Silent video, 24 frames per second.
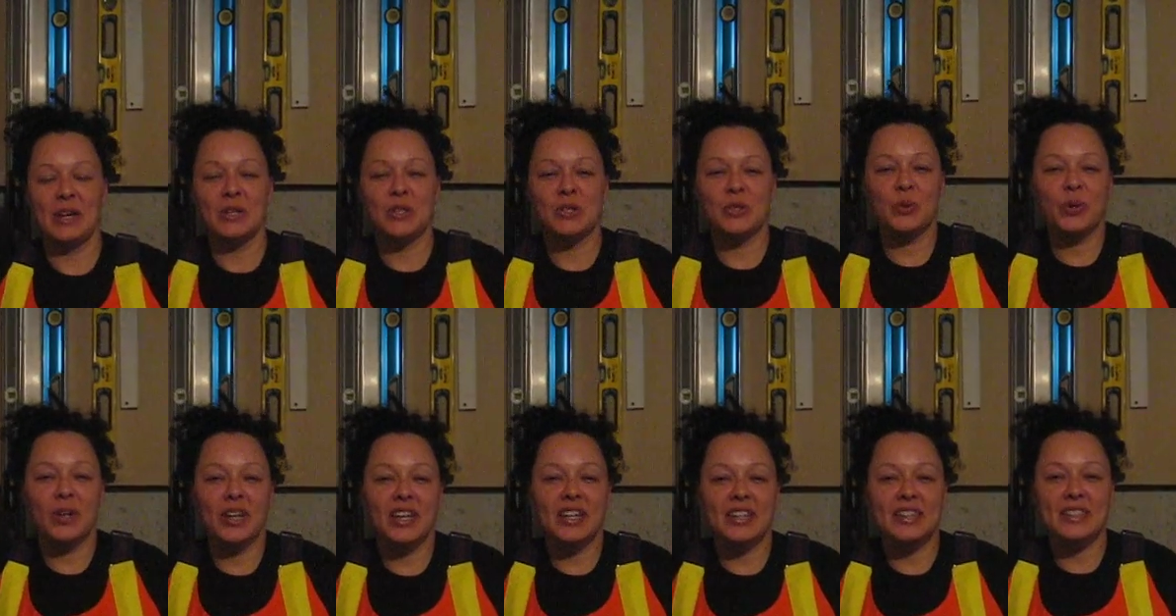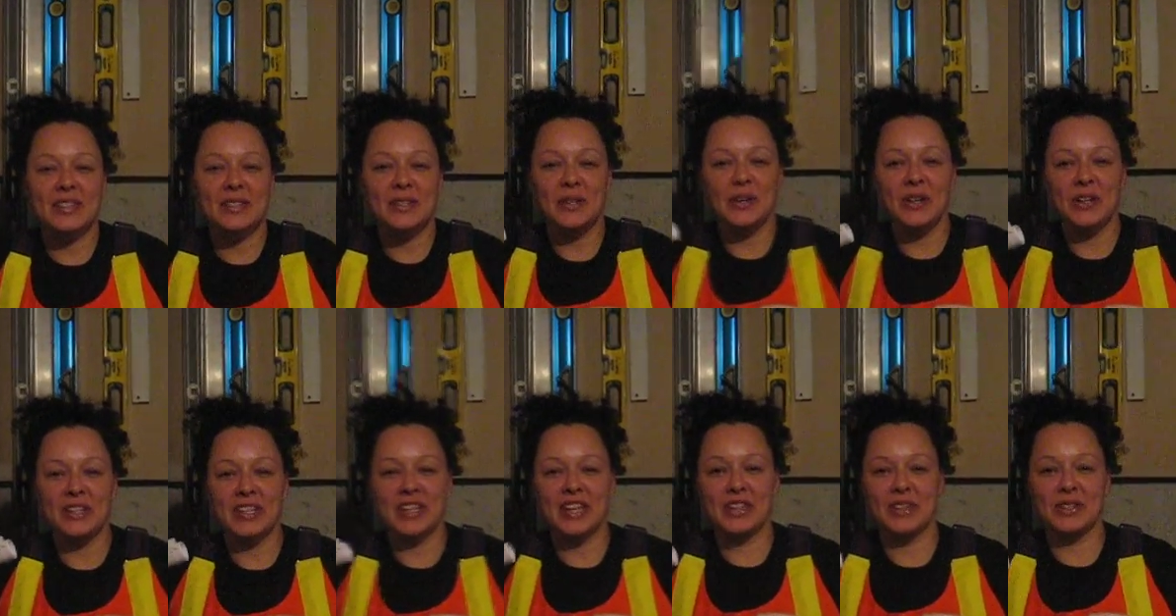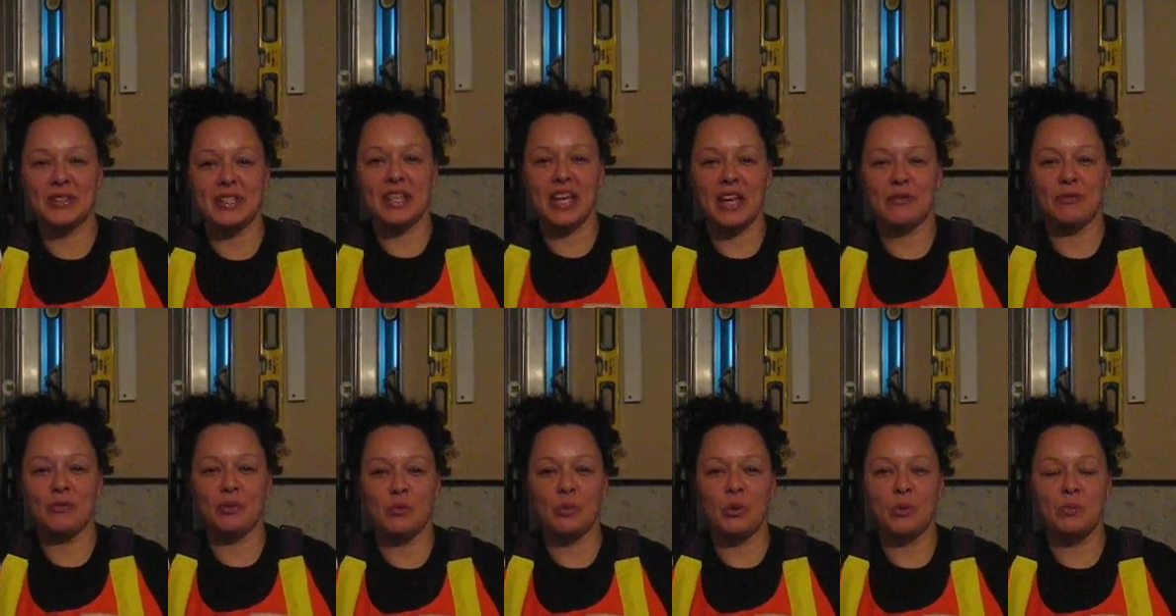So I get this call the other day
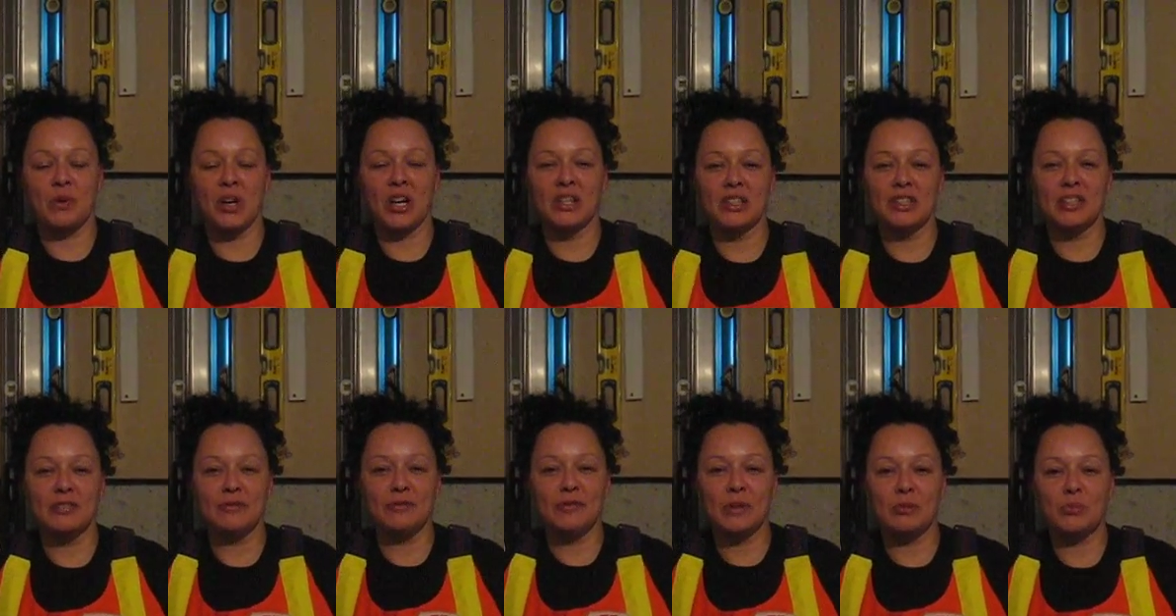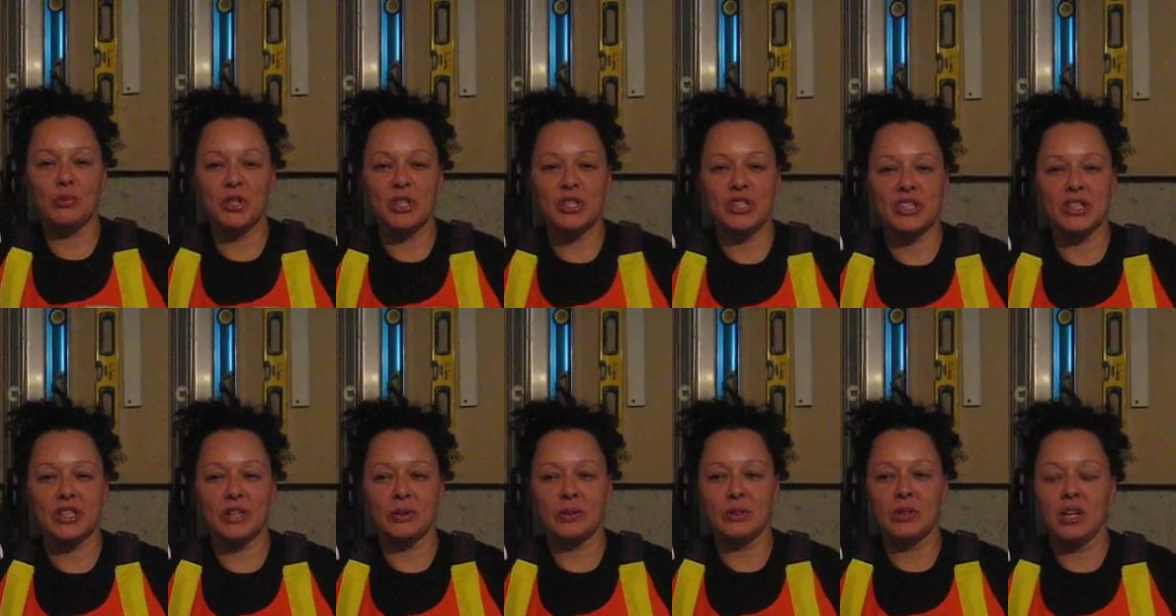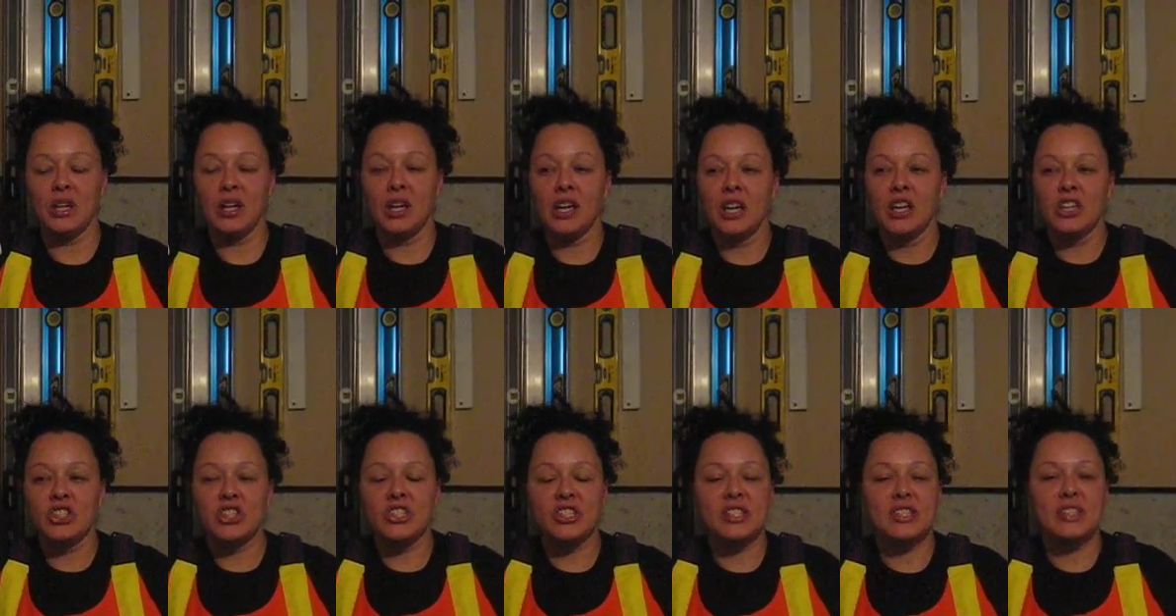from a Marilyn Fabrizio.
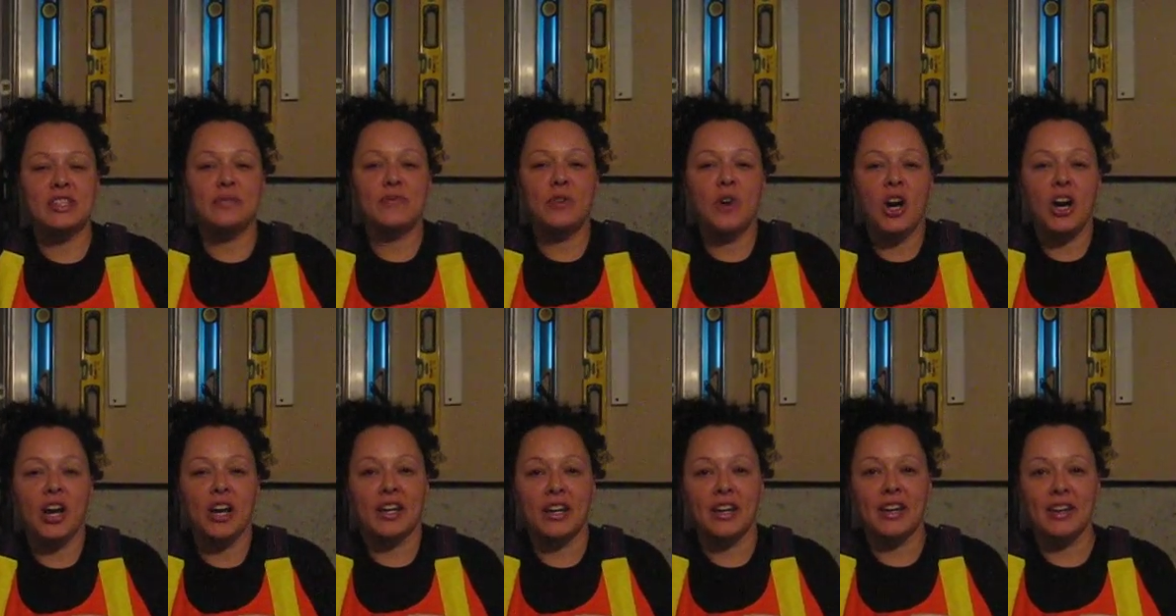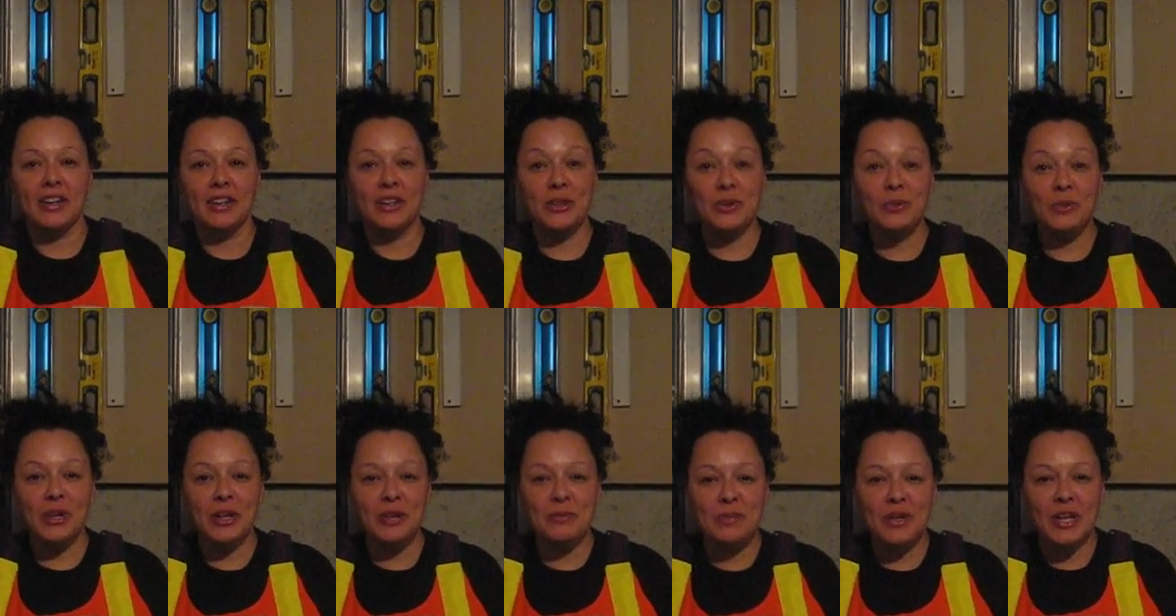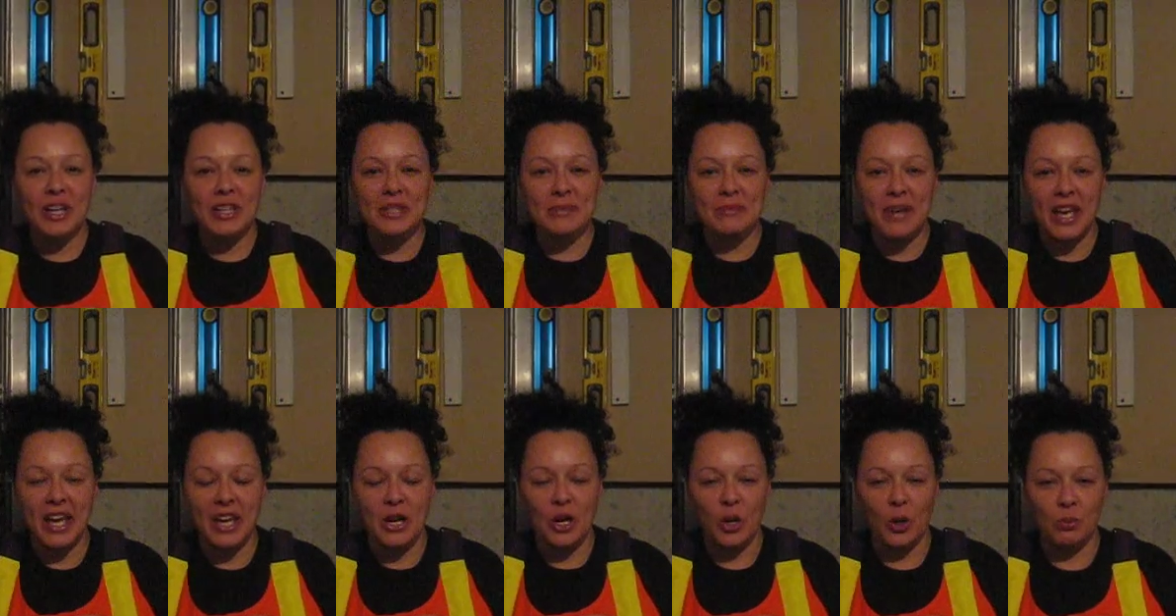She says, Yvonne, you want to be on the
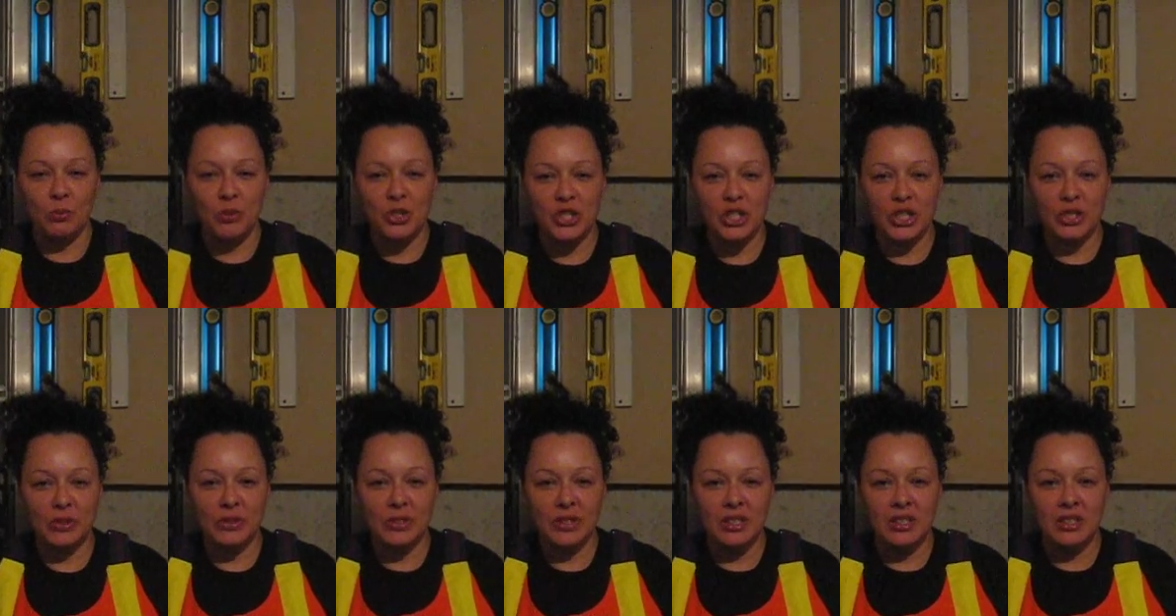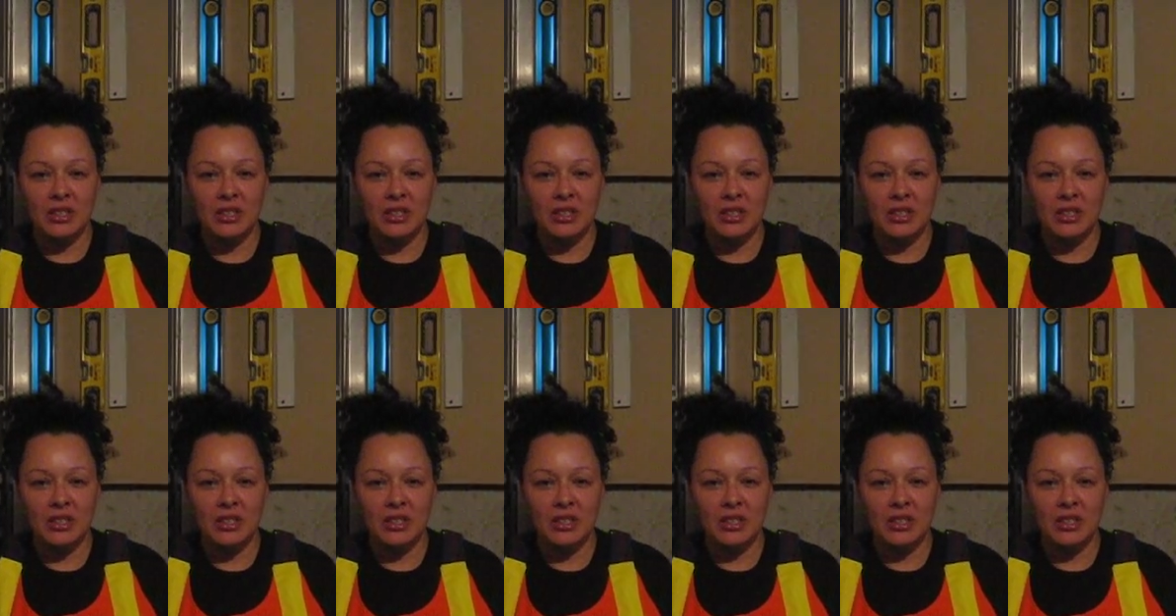Mike Holmes show?